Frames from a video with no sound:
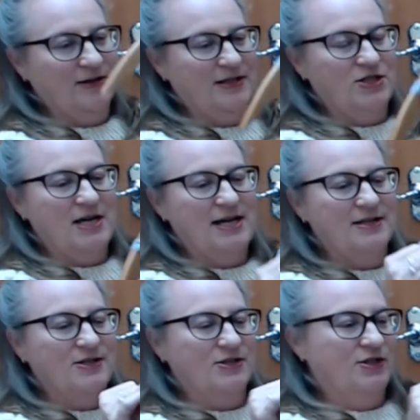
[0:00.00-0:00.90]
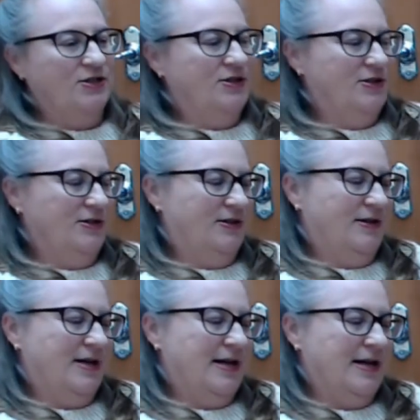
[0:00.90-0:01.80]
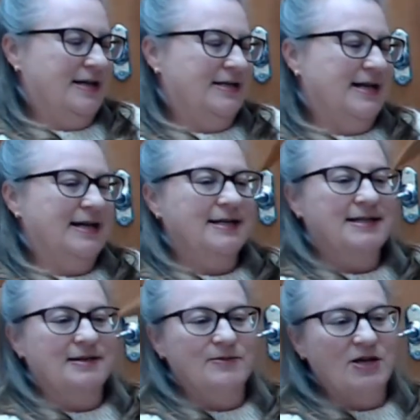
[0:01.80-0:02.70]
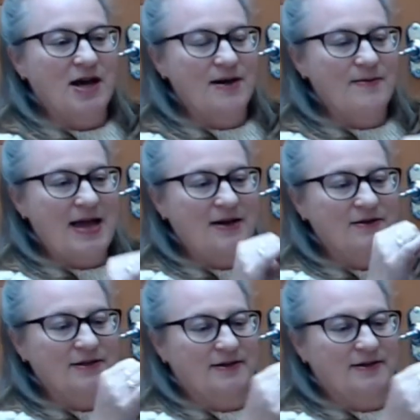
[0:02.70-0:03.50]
a chance to take some time out